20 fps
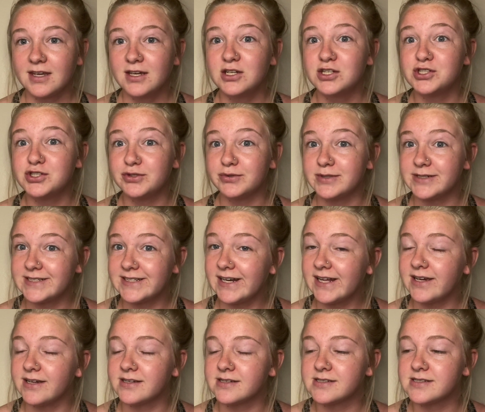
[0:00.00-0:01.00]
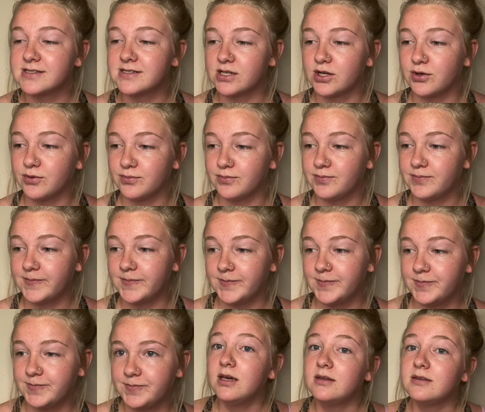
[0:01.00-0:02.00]
do it today. So
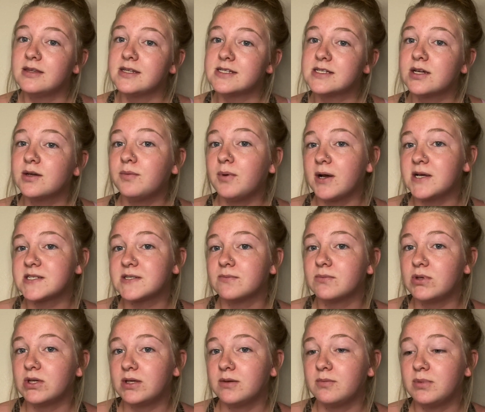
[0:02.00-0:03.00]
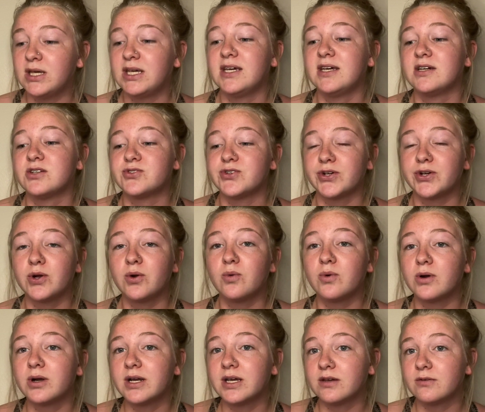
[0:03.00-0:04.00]
this could possibly be a trigger
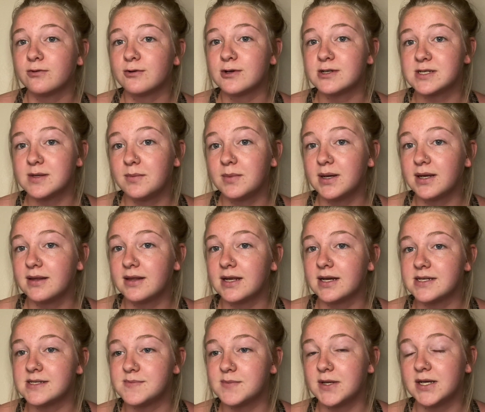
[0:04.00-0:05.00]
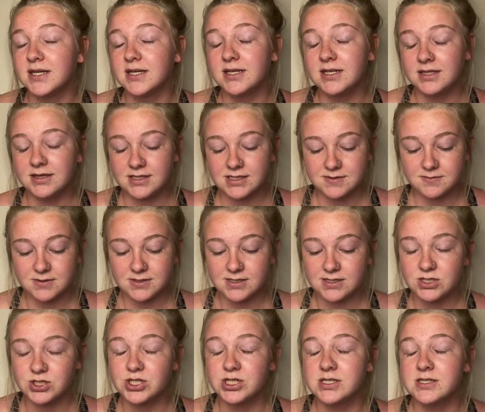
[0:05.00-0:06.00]
warning for somebody that has been in these
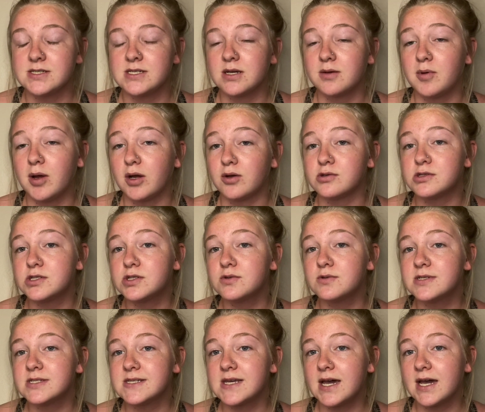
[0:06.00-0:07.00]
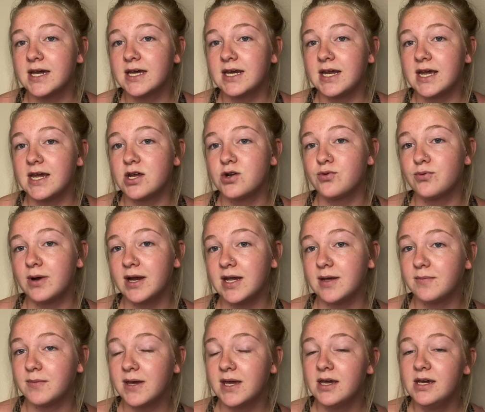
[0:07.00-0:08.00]
positions about suicide and
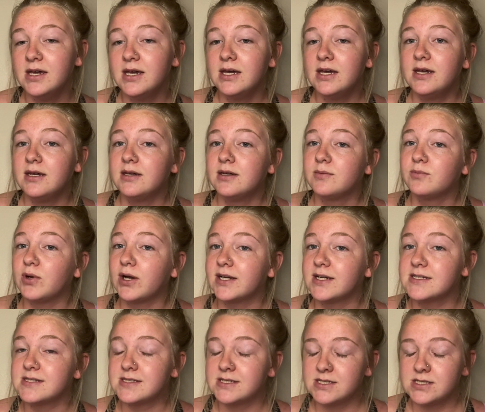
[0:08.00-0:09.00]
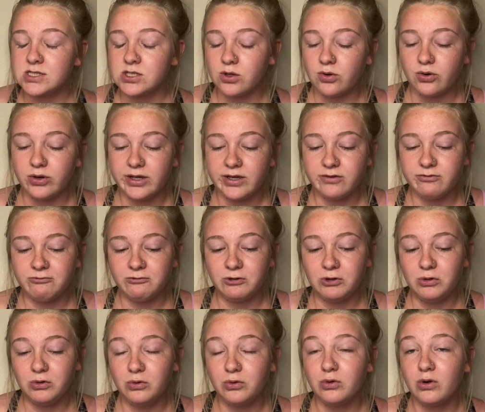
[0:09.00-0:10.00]
rape, pregnancy. So if
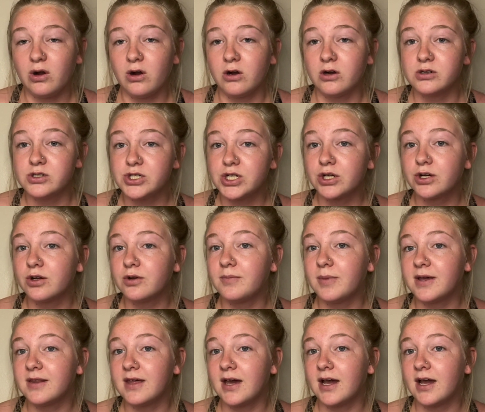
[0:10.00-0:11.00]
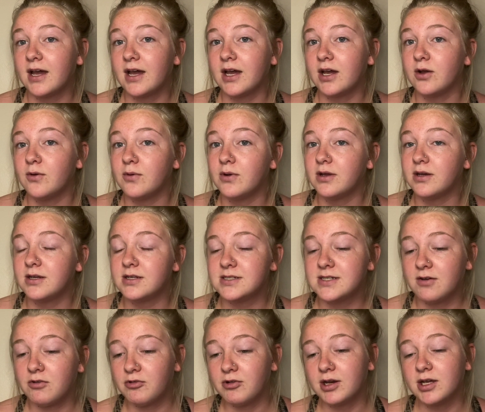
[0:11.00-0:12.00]
you are triggered by that, I would
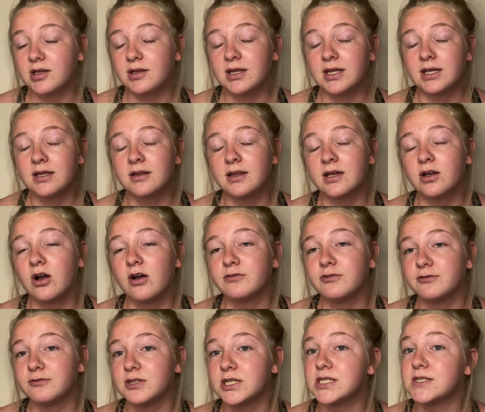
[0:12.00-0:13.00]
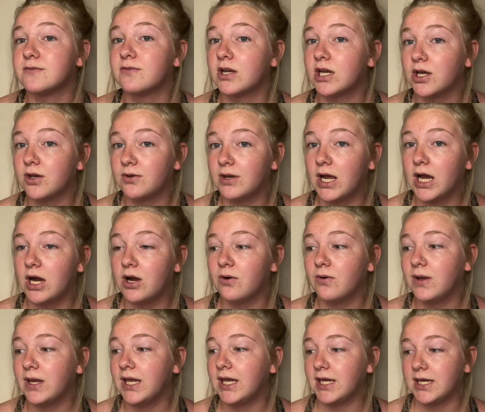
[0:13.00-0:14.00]
definitely click off of this video now.
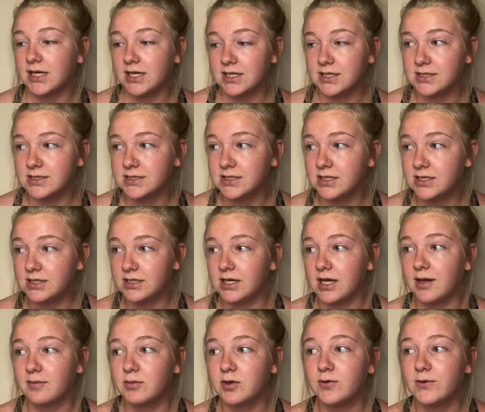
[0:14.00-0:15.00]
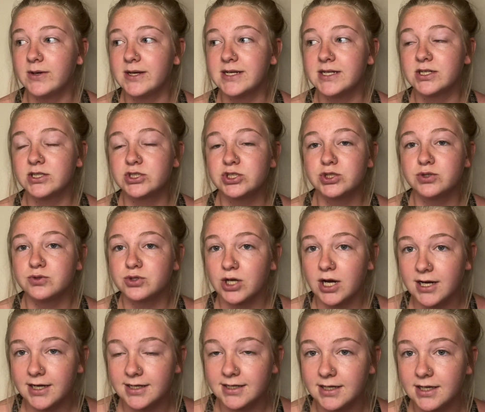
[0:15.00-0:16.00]
And I'm going to try
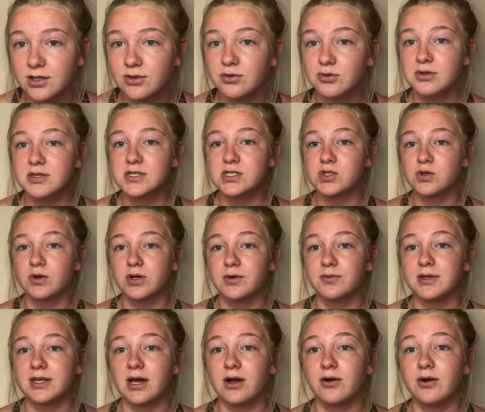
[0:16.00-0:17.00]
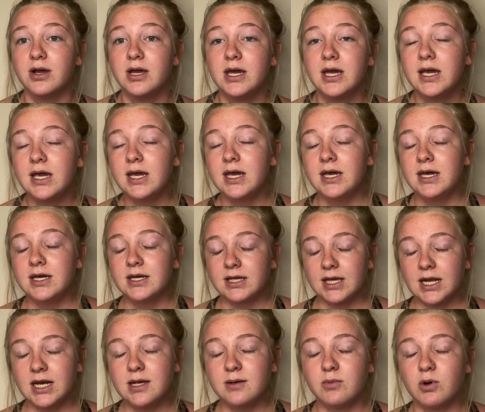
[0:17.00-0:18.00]
to get through the story without
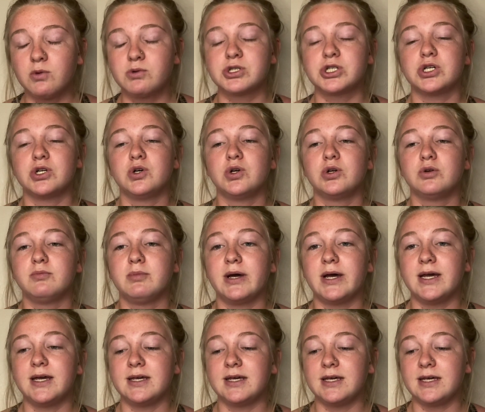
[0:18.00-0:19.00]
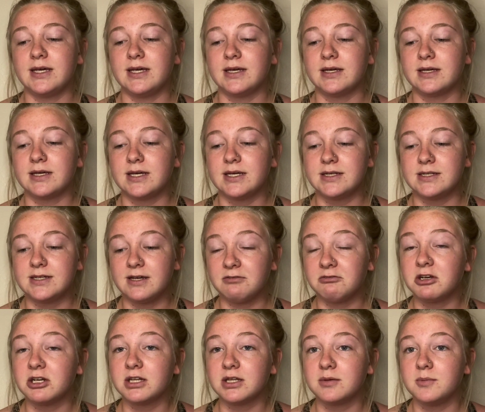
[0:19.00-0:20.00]
getting emotional, but it can
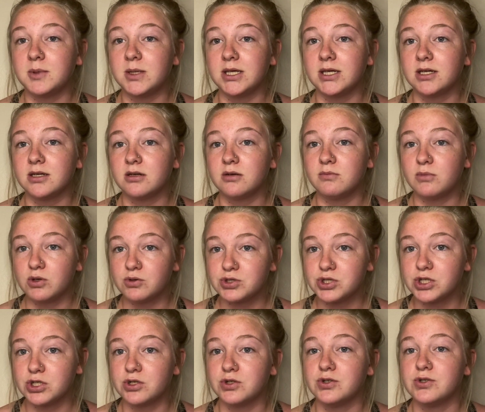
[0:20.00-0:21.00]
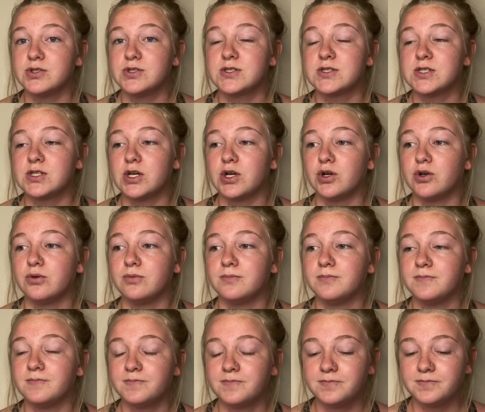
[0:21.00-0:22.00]
definitely be emotional. So
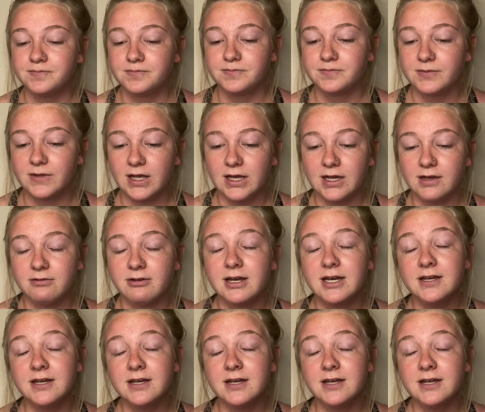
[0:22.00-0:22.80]
if any